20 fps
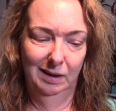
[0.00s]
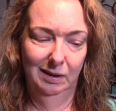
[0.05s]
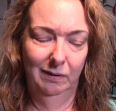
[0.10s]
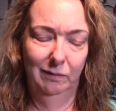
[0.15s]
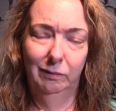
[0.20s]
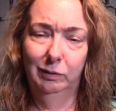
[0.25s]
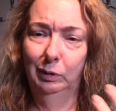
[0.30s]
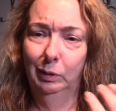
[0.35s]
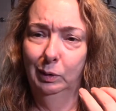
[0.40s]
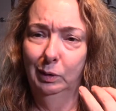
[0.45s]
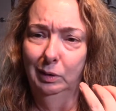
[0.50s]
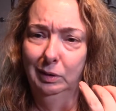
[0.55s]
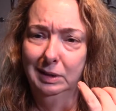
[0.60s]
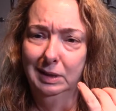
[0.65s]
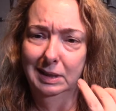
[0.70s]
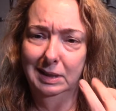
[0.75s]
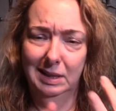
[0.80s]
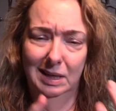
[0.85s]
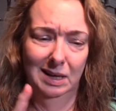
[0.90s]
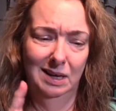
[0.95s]
floral
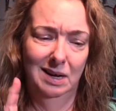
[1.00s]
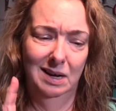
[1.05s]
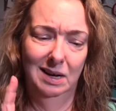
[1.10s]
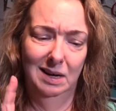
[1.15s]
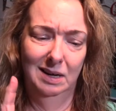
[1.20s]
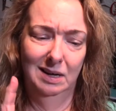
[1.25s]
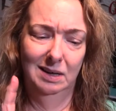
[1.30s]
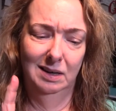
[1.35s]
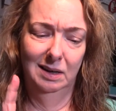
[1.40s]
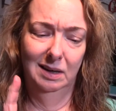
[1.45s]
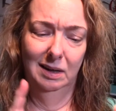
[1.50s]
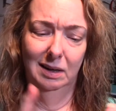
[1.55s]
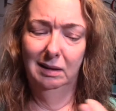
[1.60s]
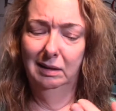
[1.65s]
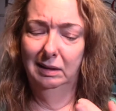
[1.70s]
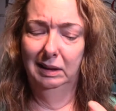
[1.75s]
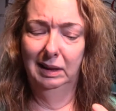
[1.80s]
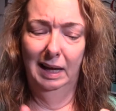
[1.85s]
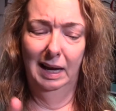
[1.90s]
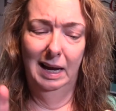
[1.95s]
design,
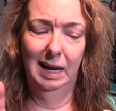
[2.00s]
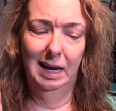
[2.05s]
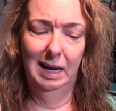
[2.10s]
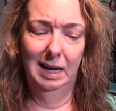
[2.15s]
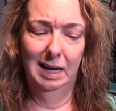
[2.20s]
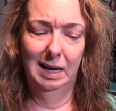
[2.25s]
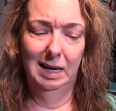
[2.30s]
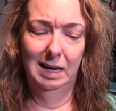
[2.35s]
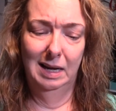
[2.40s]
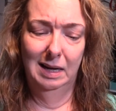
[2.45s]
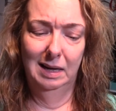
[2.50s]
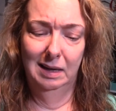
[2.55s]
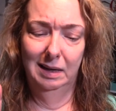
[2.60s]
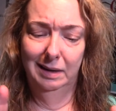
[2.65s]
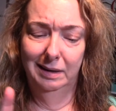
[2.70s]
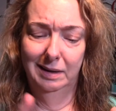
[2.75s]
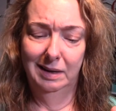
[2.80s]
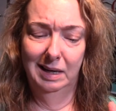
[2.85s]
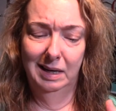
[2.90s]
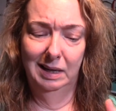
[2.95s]
clay,
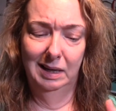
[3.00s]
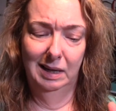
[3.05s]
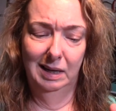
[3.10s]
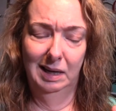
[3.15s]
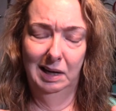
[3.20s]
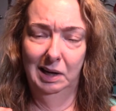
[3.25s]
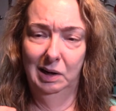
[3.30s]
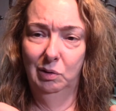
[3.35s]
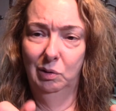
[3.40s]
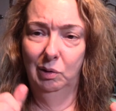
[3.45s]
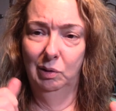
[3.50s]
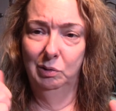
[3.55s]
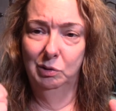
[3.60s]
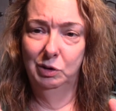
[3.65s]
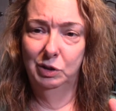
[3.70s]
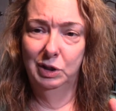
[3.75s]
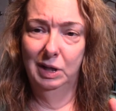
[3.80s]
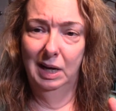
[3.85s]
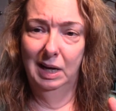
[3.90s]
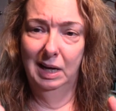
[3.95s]
knitting,
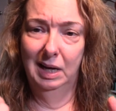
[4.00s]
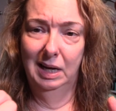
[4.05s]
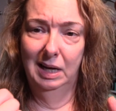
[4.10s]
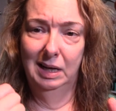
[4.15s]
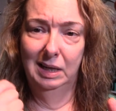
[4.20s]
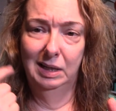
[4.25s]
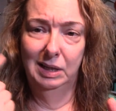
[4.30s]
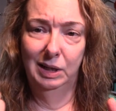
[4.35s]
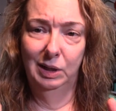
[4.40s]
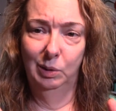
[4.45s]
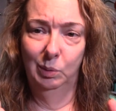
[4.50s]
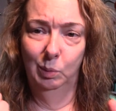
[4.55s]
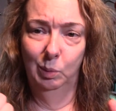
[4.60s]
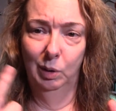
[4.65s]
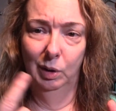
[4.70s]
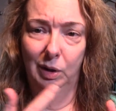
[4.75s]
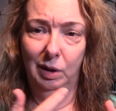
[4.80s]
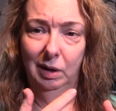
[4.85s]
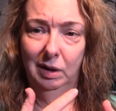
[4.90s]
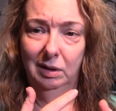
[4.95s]
crochet,
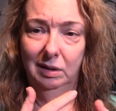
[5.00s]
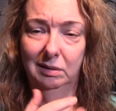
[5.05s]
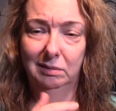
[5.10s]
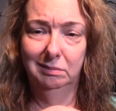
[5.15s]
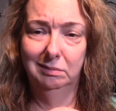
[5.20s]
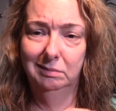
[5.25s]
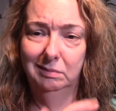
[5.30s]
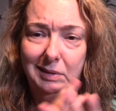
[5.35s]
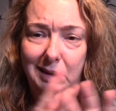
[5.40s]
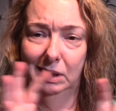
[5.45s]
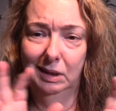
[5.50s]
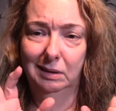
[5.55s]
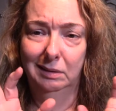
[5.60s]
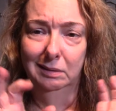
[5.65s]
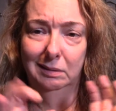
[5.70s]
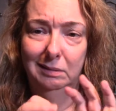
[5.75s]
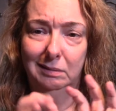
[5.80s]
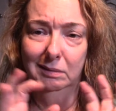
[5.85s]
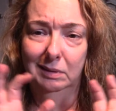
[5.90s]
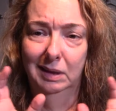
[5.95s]
needlework, you
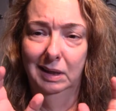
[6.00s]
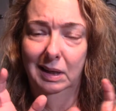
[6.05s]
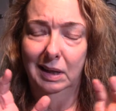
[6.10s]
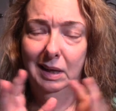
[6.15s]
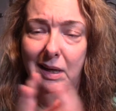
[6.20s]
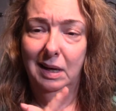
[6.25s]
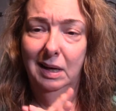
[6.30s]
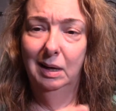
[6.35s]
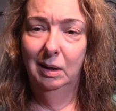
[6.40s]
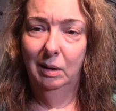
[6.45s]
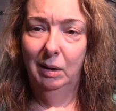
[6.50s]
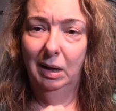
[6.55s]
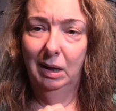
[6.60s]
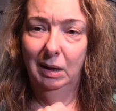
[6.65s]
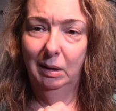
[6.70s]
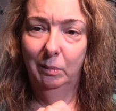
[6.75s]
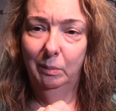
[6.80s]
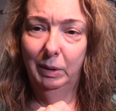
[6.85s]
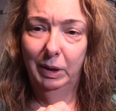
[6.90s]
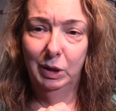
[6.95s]
know,
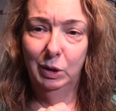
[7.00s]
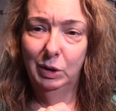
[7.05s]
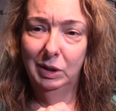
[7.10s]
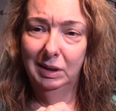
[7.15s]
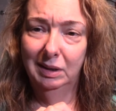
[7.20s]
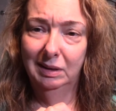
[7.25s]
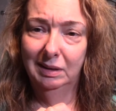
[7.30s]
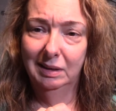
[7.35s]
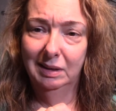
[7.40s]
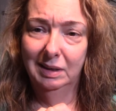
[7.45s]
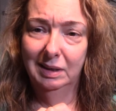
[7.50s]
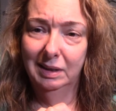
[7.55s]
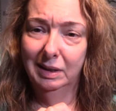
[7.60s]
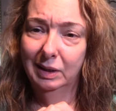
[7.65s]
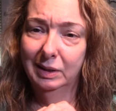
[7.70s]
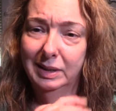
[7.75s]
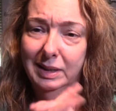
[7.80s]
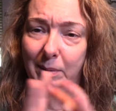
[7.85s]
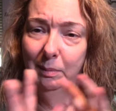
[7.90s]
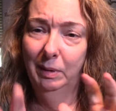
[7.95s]
but you
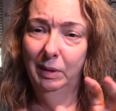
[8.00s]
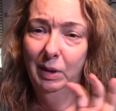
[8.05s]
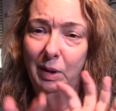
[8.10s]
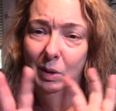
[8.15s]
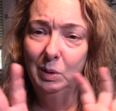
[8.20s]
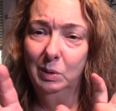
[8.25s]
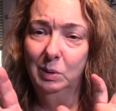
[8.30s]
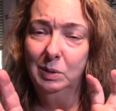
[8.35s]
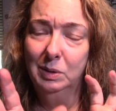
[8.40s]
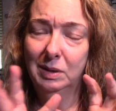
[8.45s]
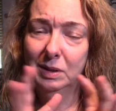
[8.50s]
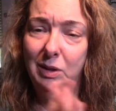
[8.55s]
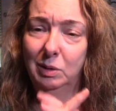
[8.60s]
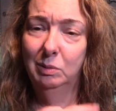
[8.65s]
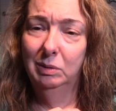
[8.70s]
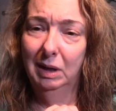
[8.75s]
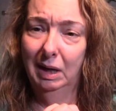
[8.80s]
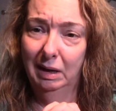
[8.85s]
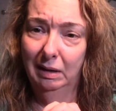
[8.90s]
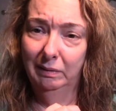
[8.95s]
didn't, some of those you
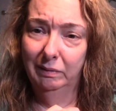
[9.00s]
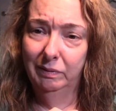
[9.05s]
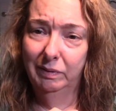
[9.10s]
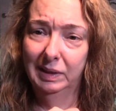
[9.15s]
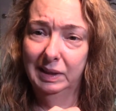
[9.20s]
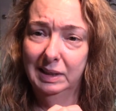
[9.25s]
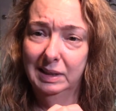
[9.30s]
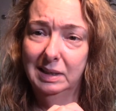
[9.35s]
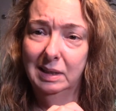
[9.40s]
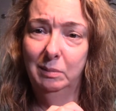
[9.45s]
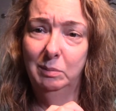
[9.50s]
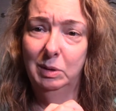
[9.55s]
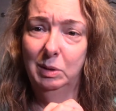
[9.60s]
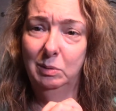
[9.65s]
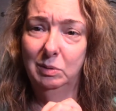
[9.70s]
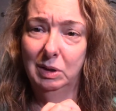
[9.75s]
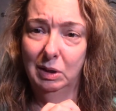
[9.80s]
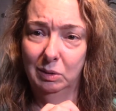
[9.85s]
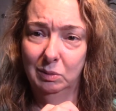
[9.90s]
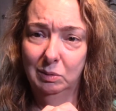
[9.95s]
love and some
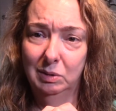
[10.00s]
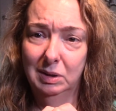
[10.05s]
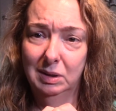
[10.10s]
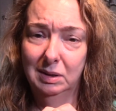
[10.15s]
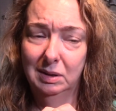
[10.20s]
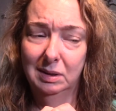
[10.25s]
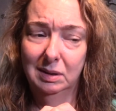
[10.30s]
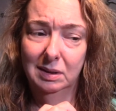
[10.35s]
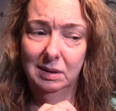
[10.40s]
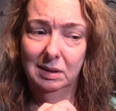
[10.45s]
you don't.